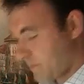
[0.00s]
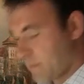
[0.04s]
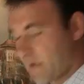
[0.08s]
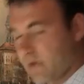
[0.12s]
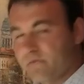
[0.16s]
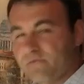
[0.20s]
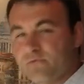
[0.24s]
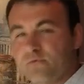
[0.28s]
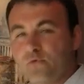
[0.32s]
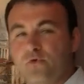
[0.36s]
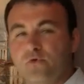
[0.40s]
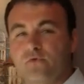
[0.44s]

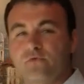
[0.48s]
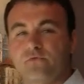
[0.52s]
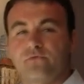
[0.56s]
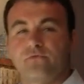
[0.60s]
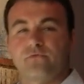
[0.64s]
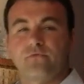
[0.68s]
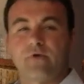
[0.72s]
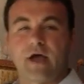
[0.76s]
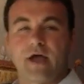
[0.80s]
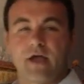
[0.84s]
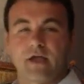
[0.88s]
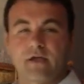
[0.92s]
About 4 to
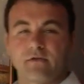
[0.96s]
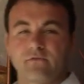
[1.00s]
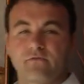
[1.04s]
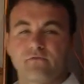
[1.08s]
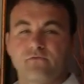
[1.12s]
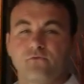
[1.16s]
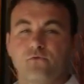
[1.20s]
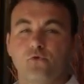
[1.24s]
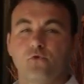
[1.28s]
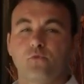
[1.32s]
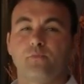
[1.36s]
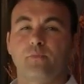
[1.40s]

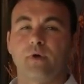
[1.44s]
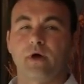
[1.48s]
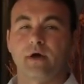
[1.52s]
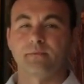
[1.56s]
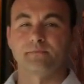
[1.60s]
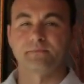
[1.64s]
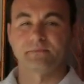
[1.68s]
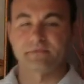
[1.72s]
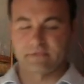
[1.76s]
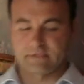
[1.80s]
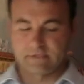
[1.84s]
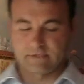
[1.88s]
5 full
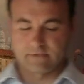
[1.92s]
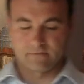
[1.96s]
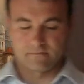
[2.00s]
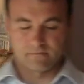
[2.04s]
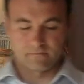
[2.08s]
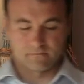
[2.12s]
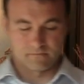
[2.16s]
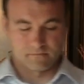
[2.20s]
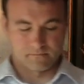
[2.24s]
pumps